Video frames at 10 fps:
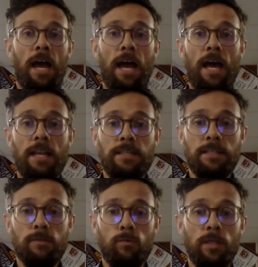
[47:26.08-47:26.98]

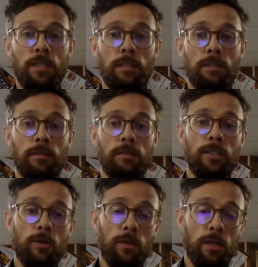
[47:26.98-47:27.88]
And
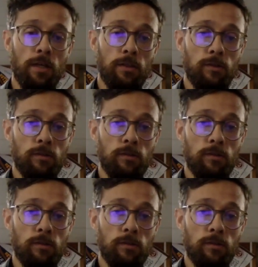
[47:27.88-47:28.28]
the